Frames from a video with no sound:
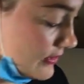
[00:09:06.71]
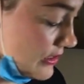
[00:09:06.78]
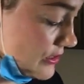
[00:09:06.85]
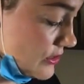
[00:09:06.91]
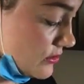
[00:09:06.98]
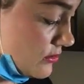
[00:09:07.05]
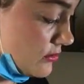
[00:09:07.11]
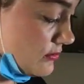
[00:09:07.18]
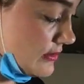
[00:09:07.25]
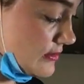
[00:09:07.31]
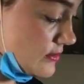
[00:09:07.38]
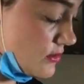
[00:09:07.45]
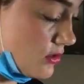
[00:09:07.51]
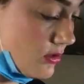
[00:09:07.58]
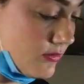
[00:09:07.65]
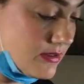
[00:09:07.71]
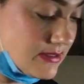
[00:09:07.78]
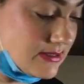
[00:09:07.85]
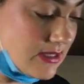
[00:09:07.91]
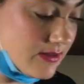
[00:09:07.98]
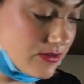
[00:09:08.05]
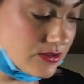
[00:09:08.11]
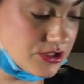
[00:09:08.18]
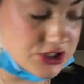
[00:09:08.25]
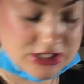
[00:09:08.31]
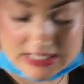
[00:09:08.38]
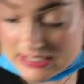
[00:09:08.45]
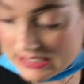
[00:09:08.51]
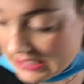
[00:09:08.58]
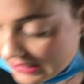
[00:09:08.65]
I'm going to do is start on this other cheek